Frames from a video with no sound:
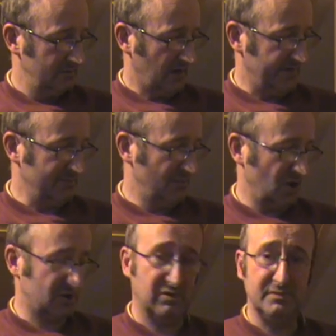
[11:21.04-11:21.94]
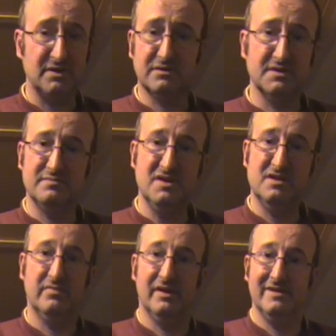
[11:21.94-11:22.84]
I think Mark's probably got his
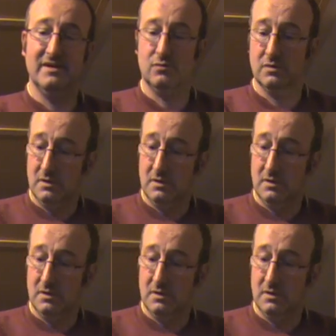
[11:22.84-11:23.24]
made by now.